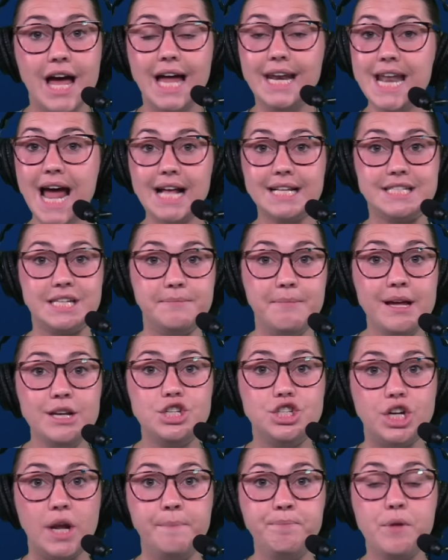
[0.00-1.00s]
not to
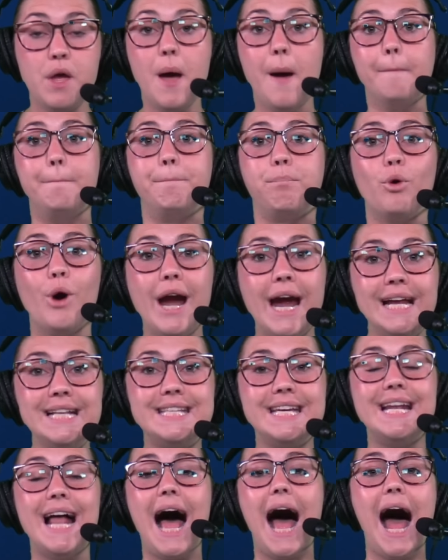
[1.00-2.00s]
mention
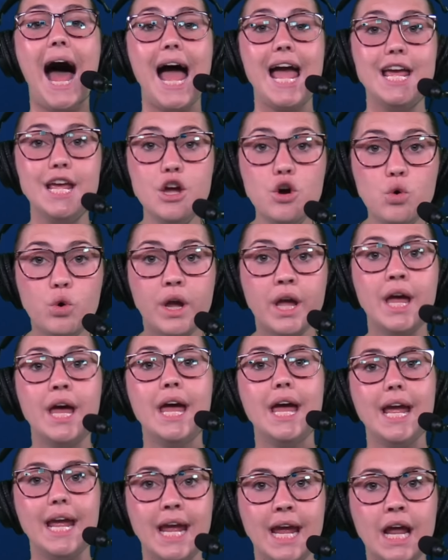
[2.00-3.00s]
Brandon Aiyuk
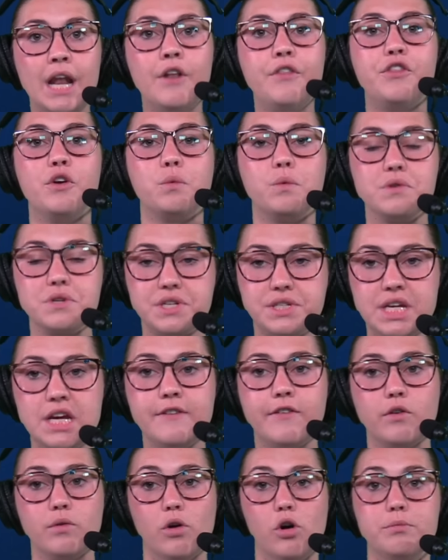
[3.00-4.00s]
in the
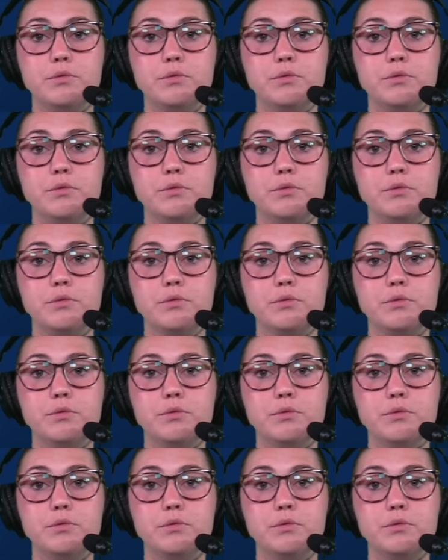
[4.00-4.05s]
receiver room.